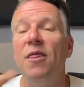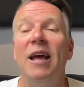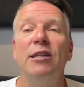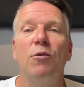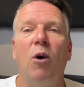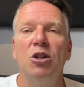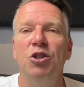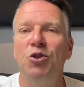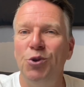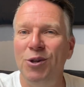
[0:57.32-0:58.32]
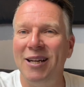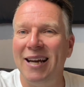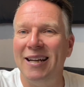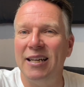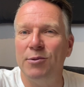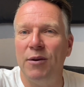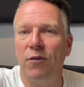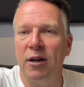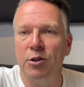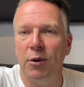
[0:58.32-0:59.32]
Thanks for watching. Tune in again next week
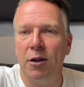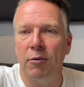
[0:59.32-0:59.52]
for next weekly